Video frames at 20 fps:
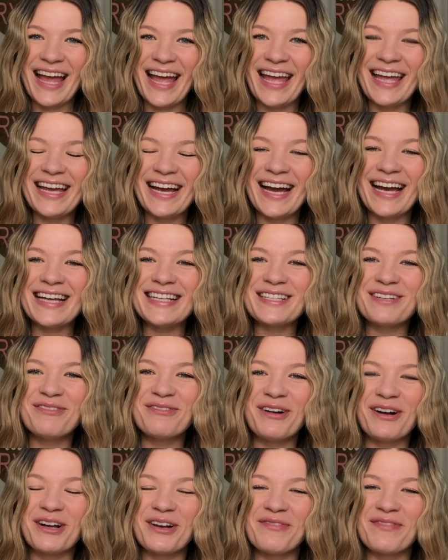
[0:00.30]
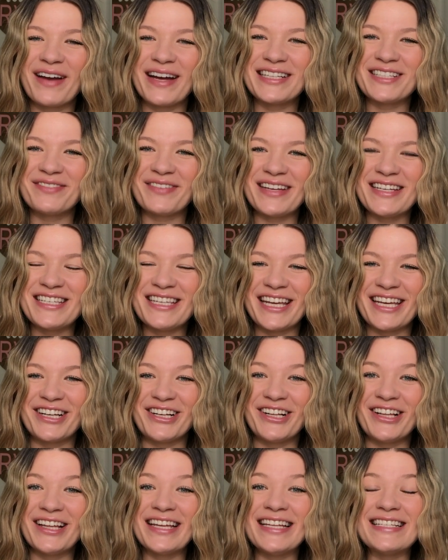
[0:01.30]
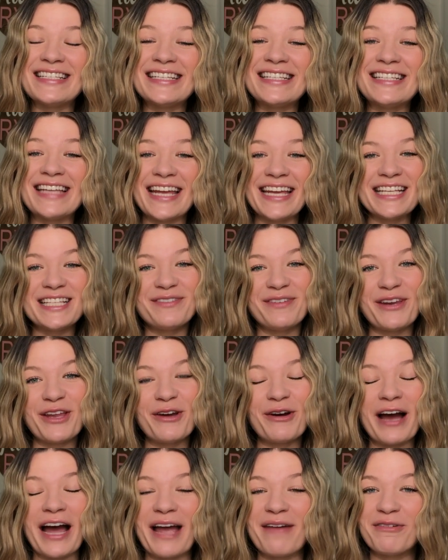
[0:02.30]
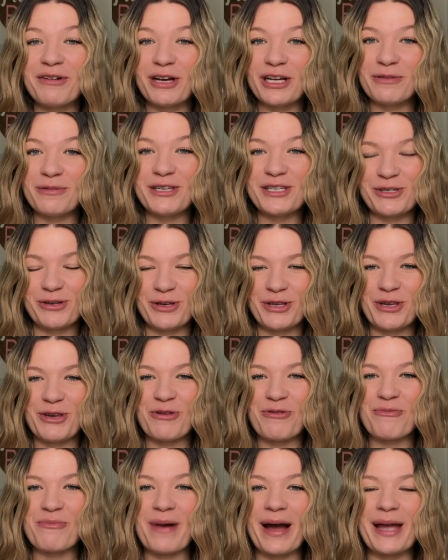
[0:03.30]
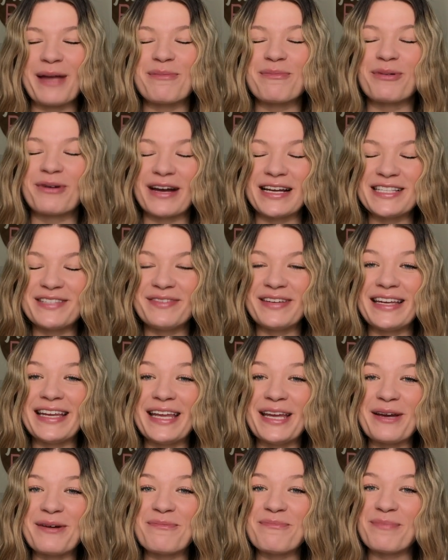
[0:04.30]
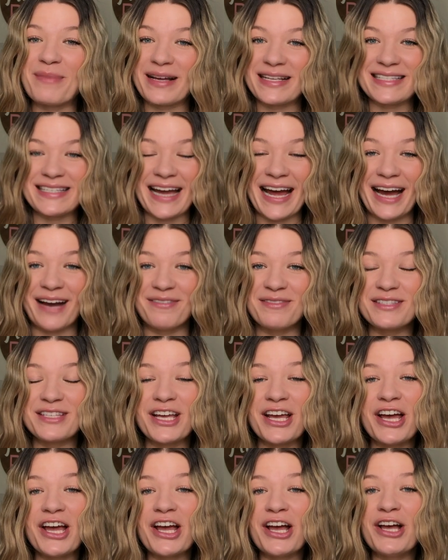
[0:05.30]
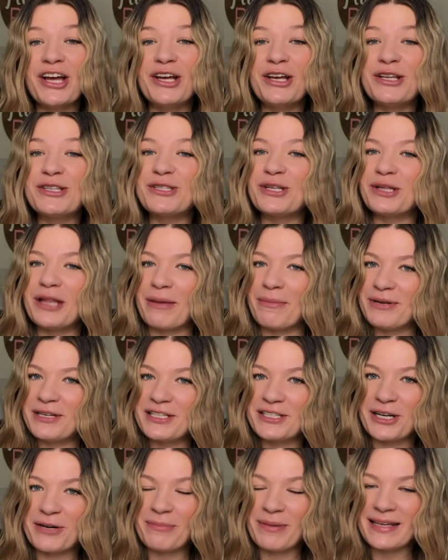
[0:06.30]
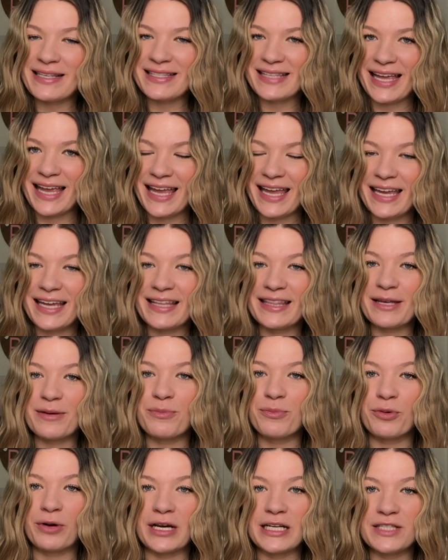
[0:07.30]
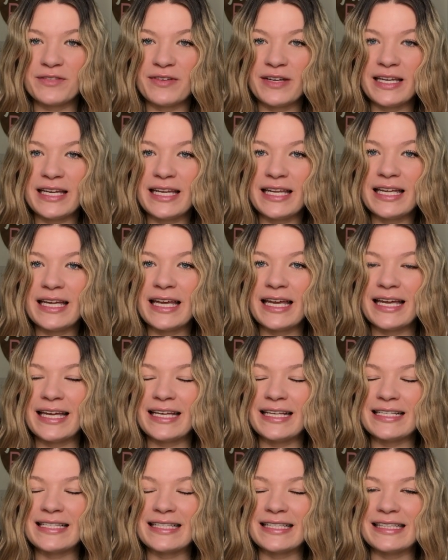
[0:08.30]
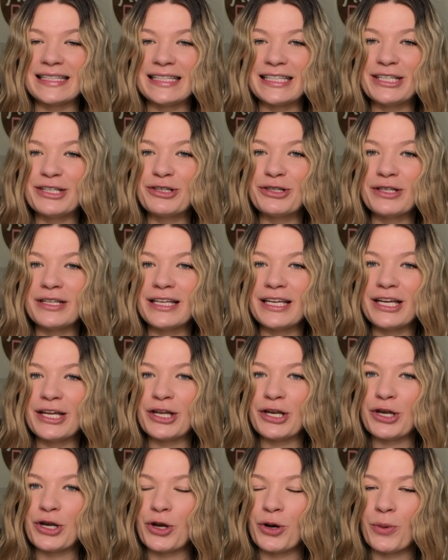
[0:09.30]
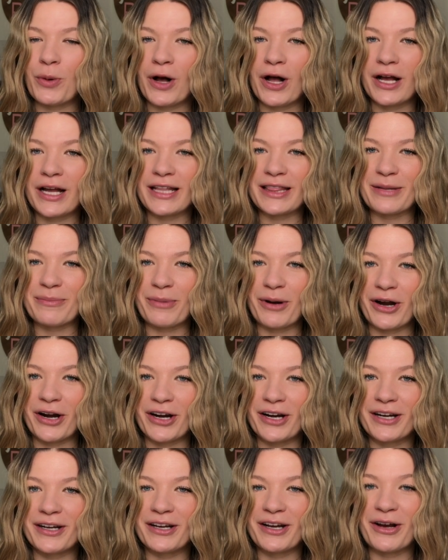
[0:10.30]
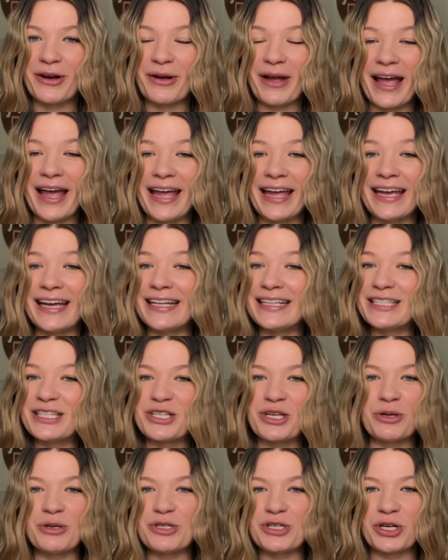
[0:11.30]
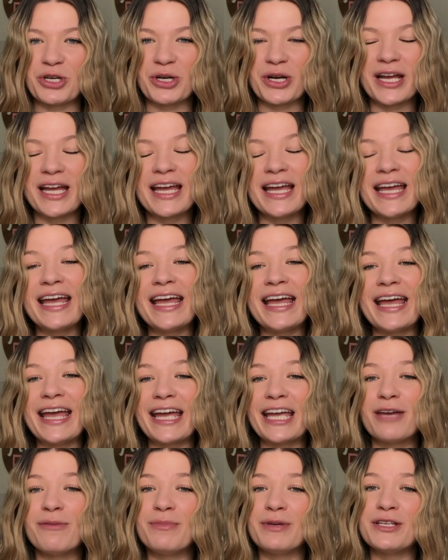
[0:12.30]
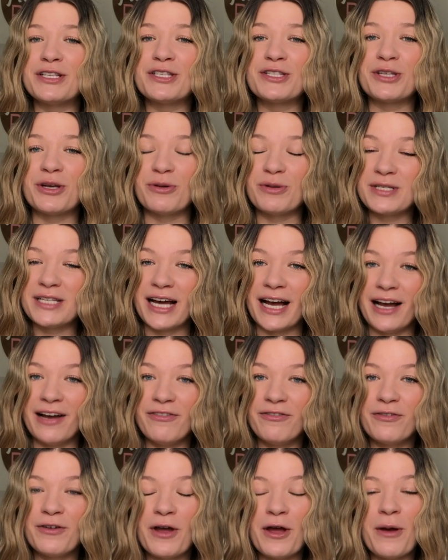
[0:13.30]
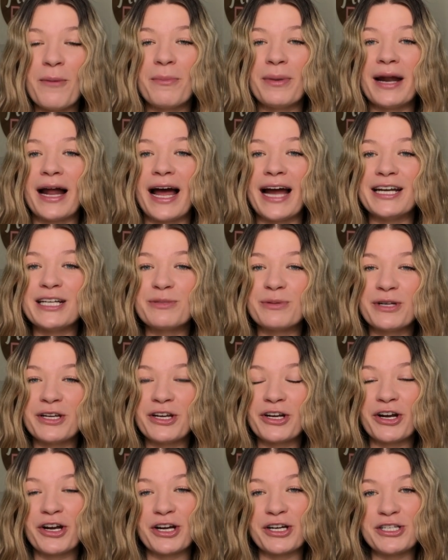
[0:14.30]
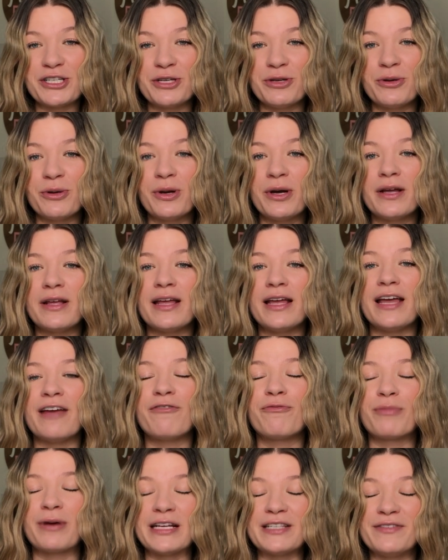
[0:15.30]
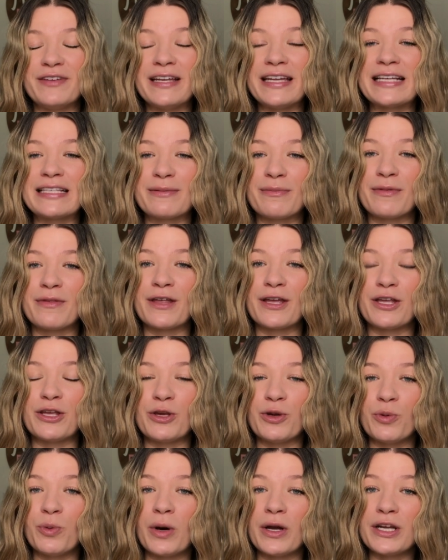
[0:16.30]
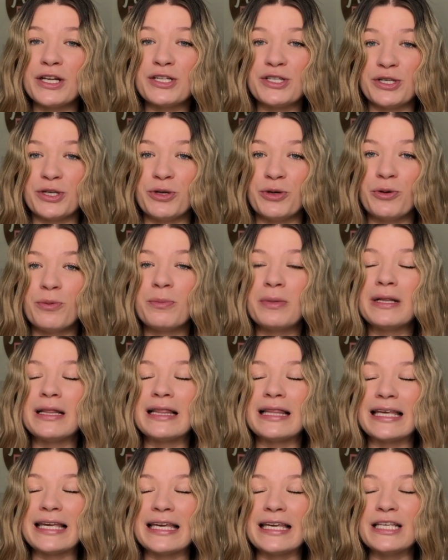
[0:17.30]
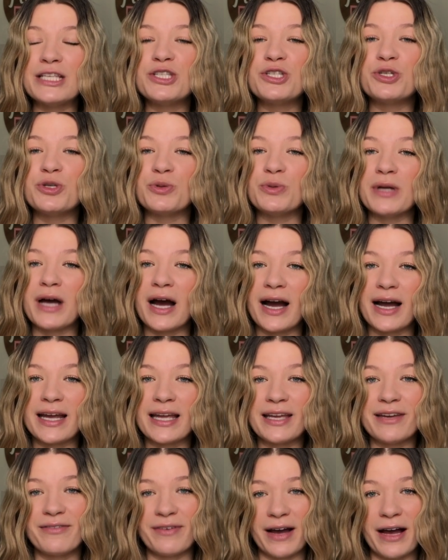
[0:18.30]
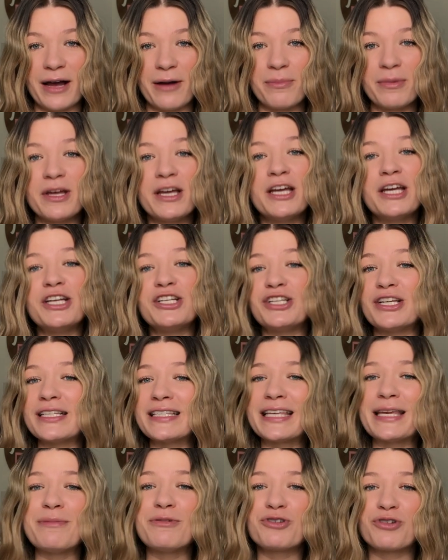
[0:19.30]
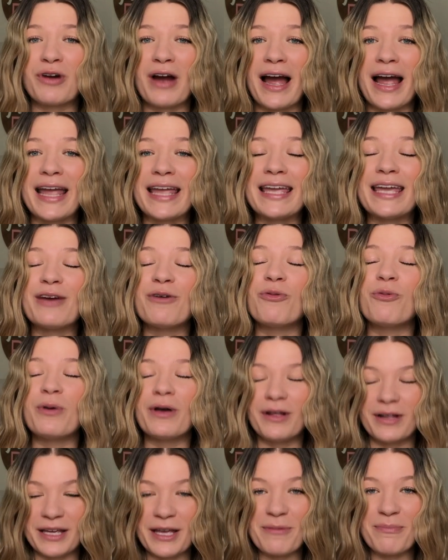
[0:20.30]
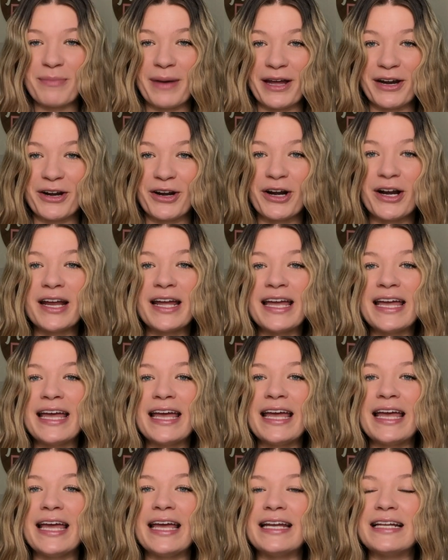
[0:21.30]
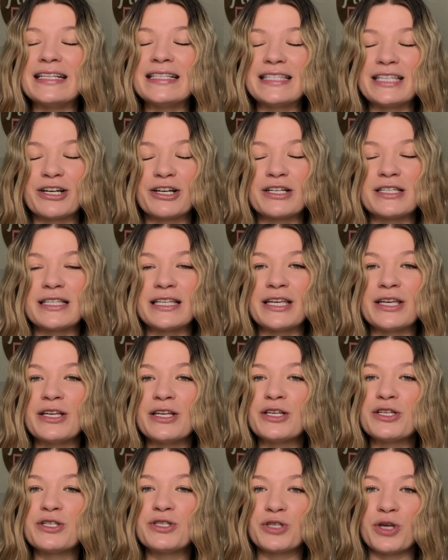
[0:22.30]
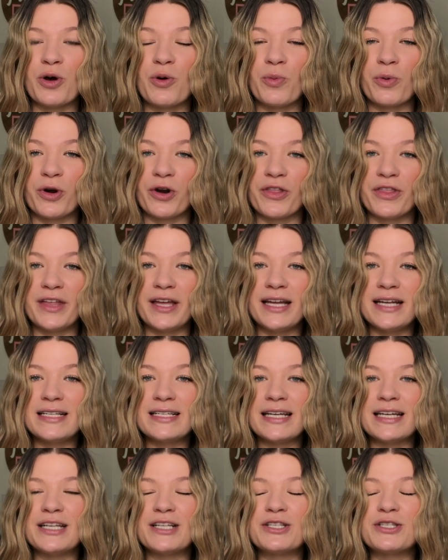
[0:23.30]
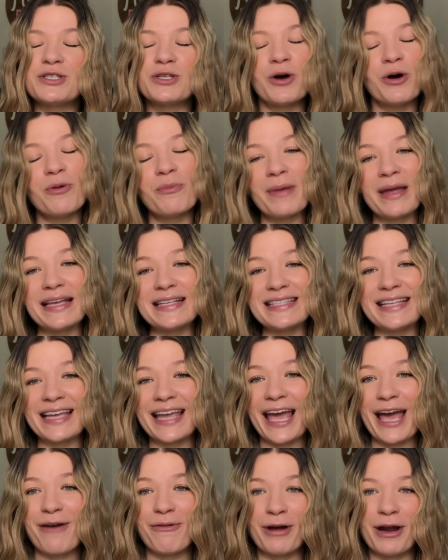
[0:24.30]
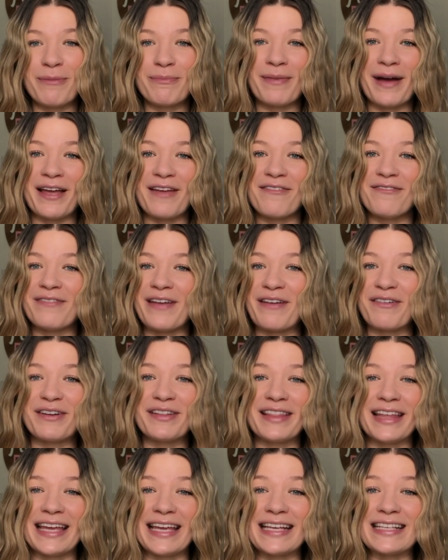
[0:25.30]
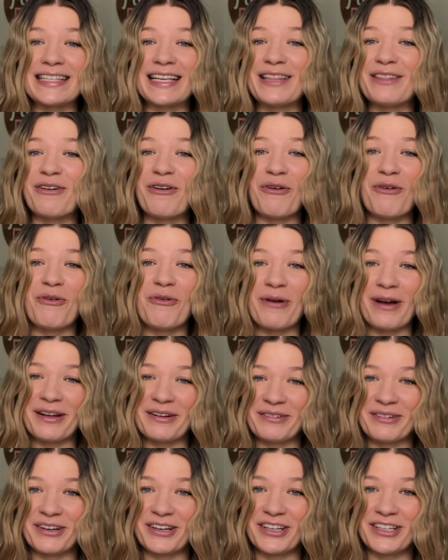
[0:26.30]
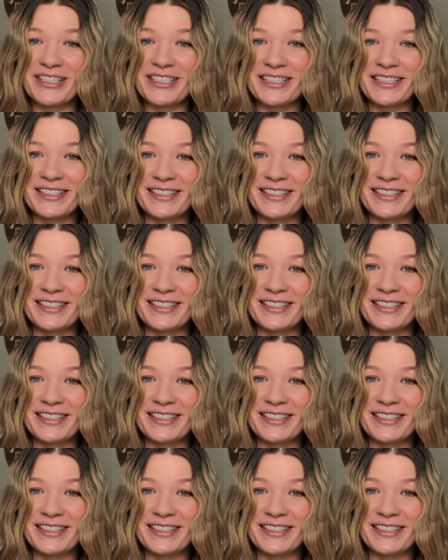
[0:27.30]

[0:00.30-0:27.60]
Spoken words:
Hey guys, and welcome back to my channel. In today's video, I'm going to be showing you my breastfeeding must-haves. So let me just start by saying that breastfeeding is literally no walk in the park, okay? It's no joke. It can be so tough, but I just want to encourage you, if breastfeeding is something that you want to do, please do not give up. Just keep trying. It will get better. It is seriously so worth it. It is so amazing and one of my favorite things in the whole wide world.